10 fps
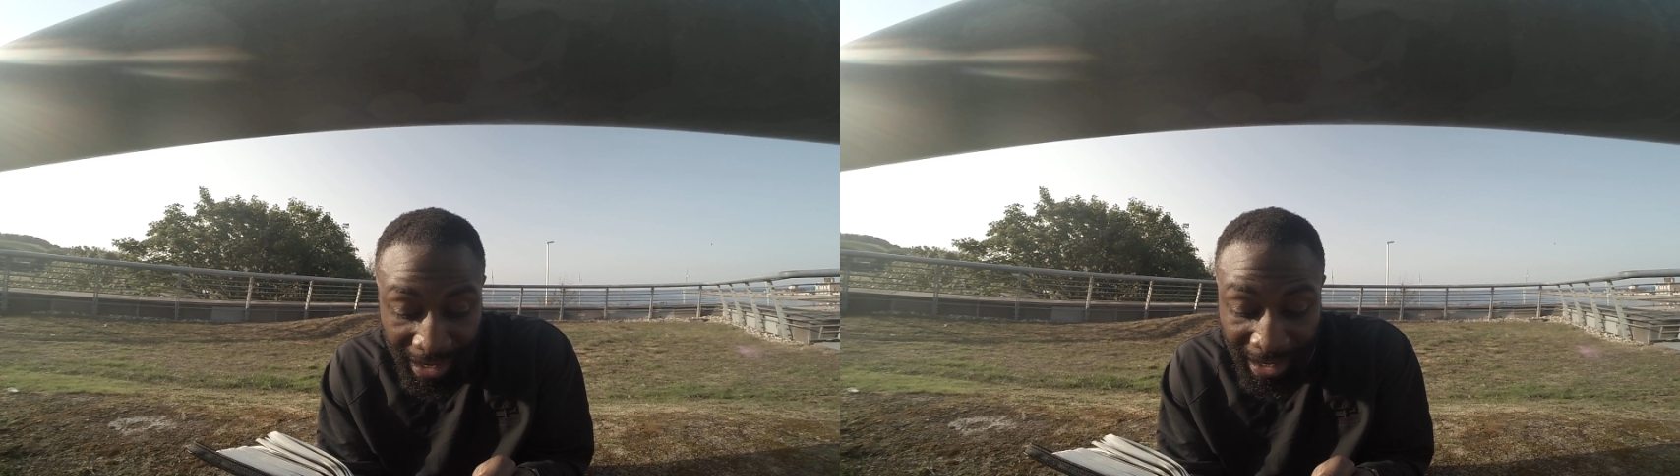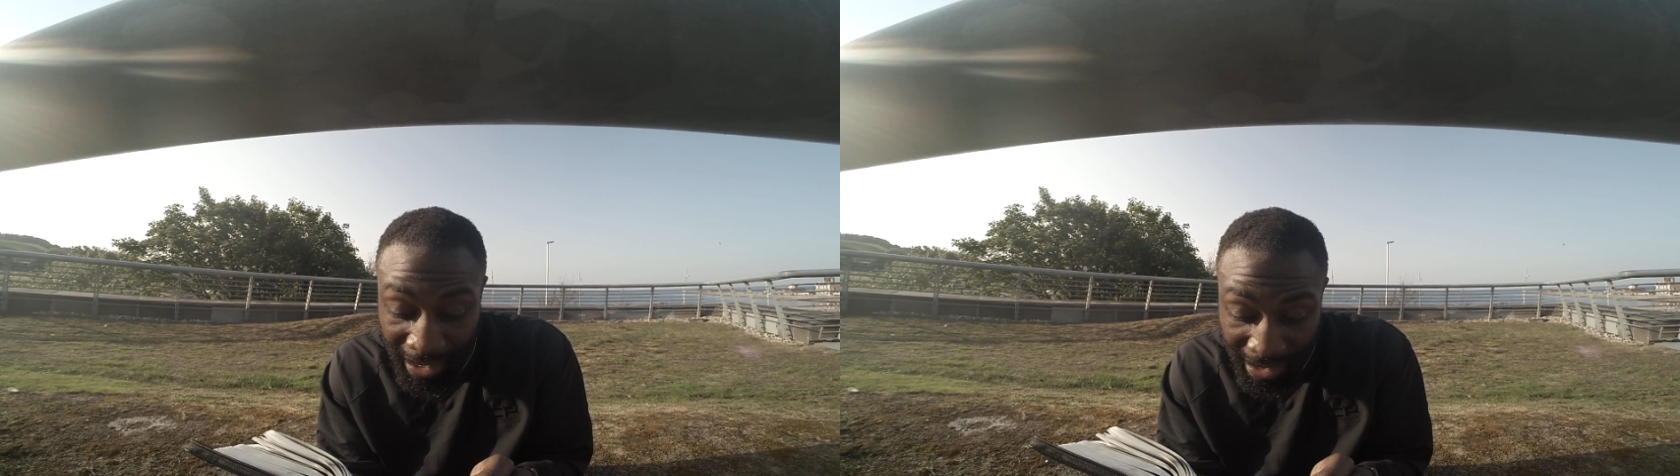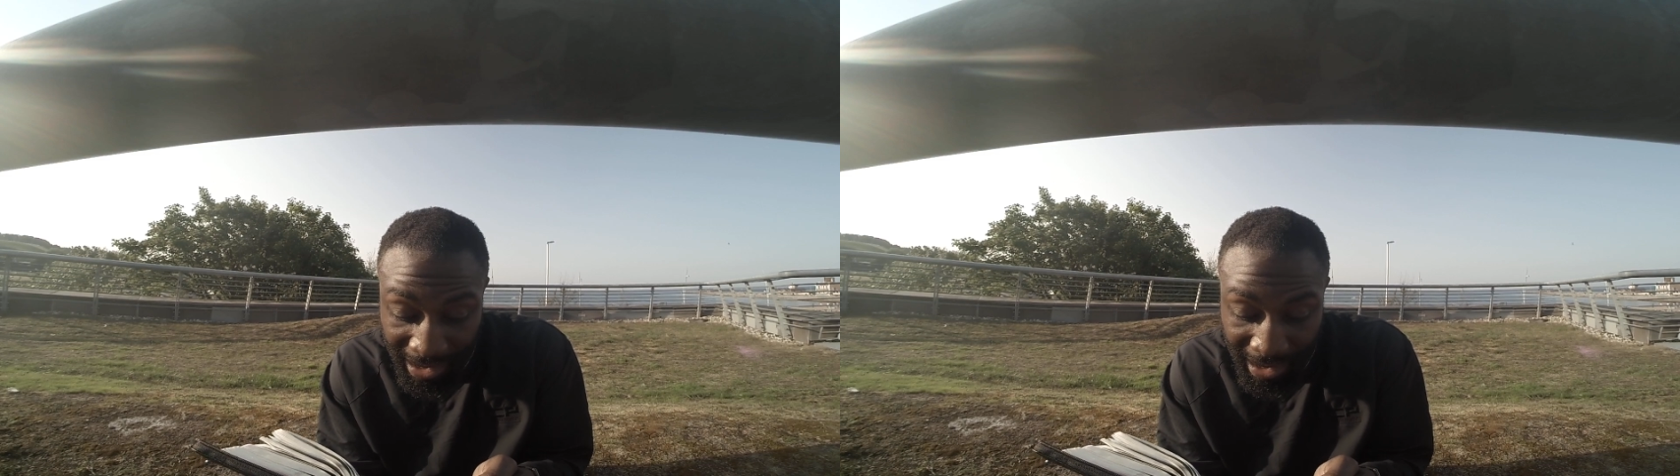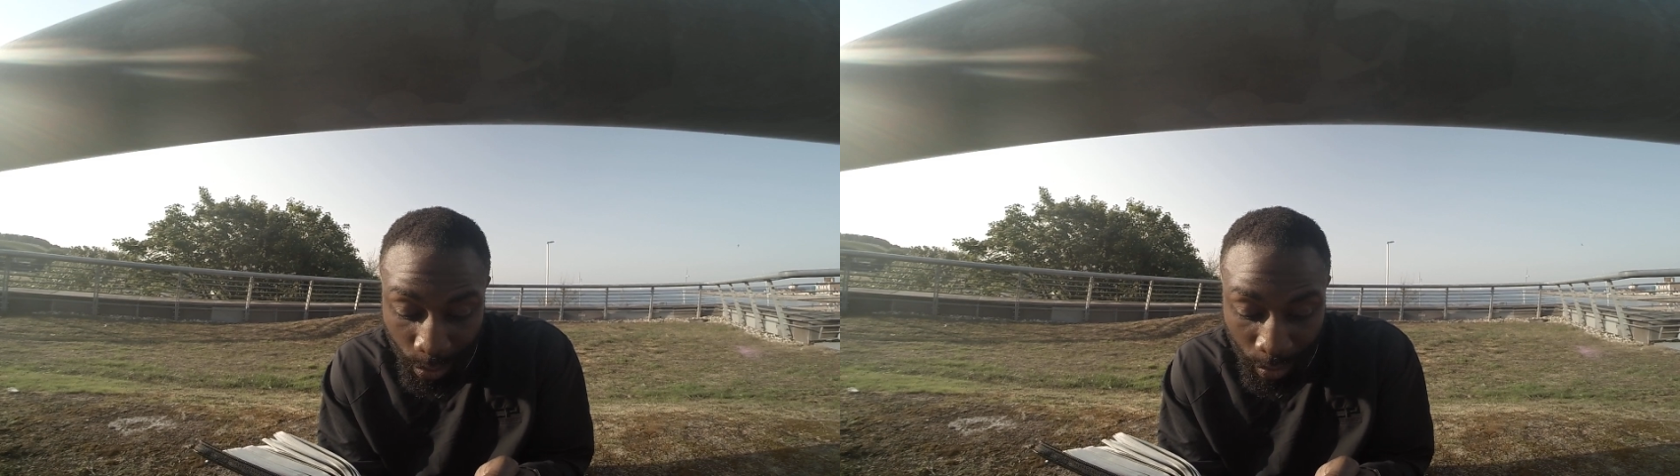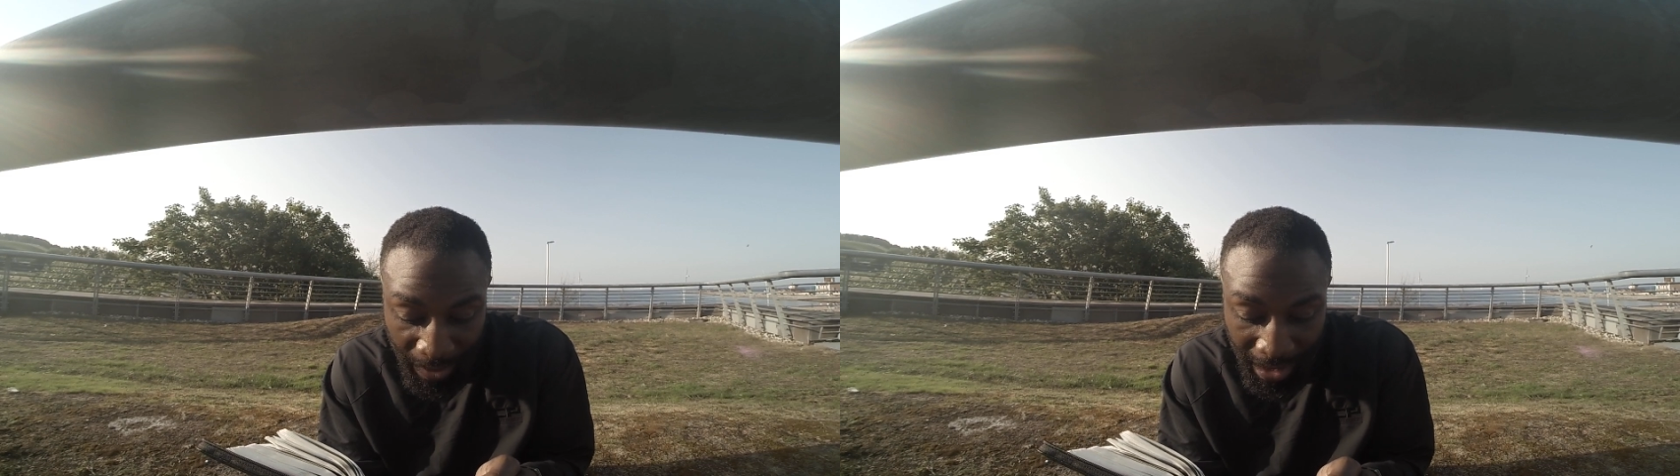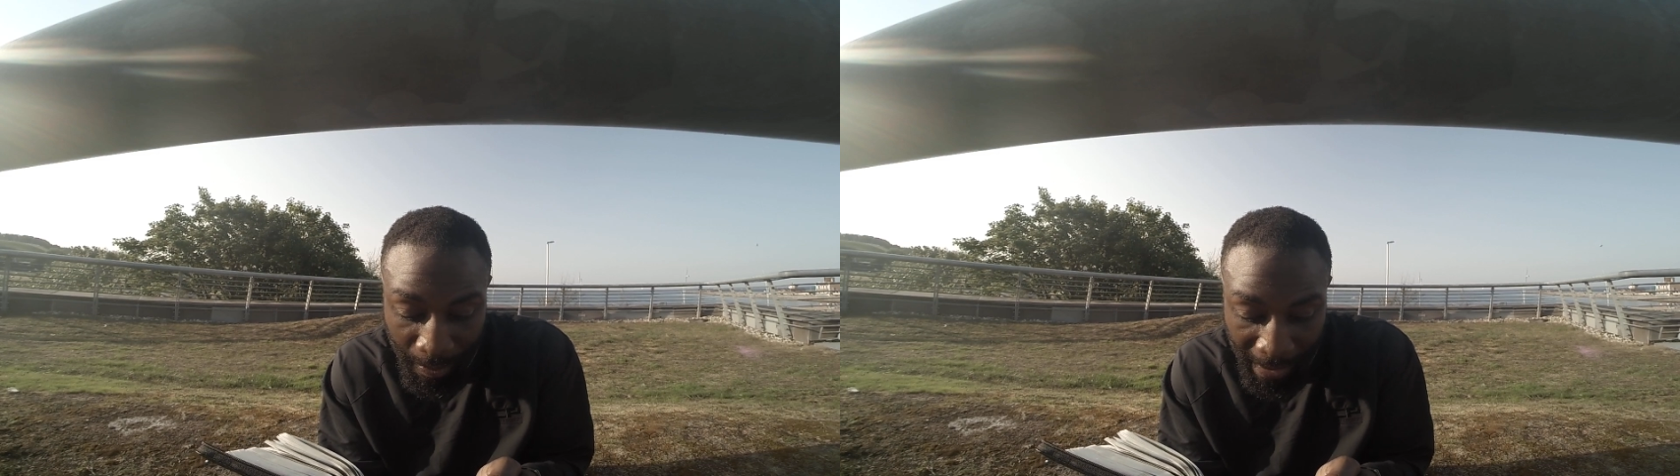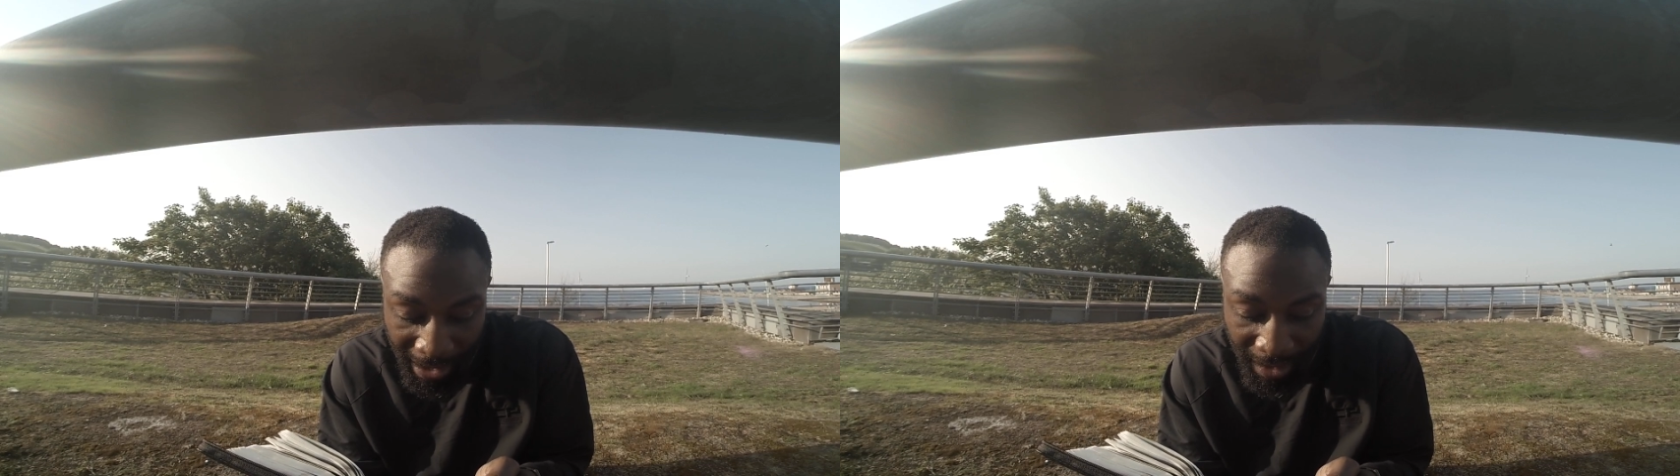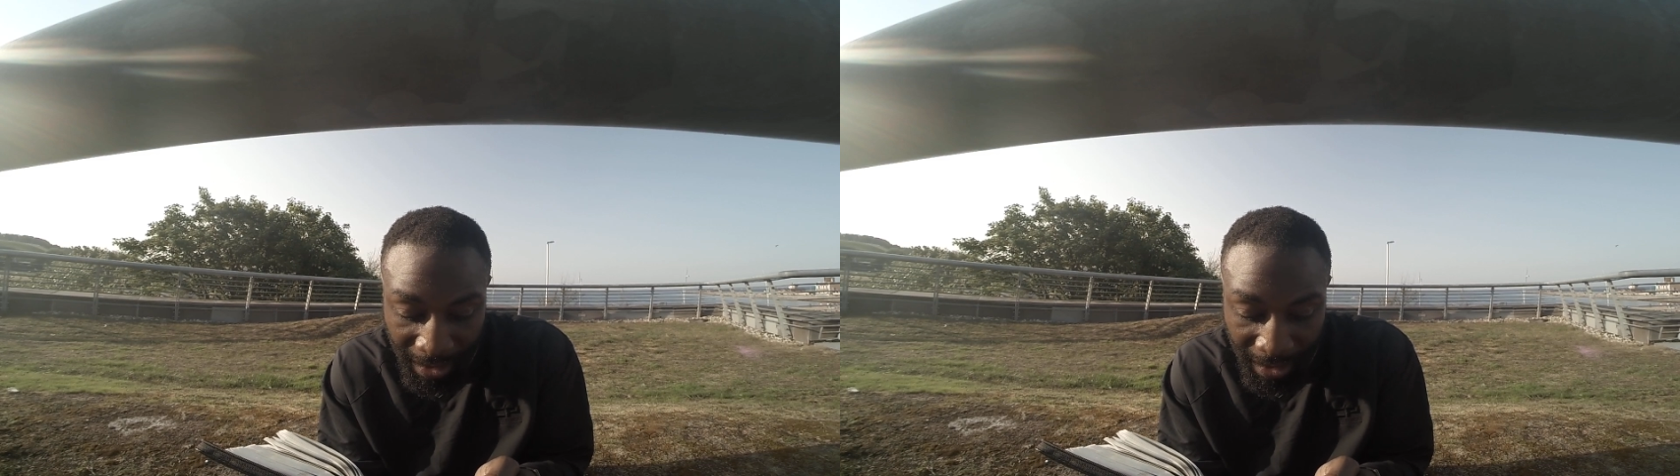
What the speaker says: this will be the manner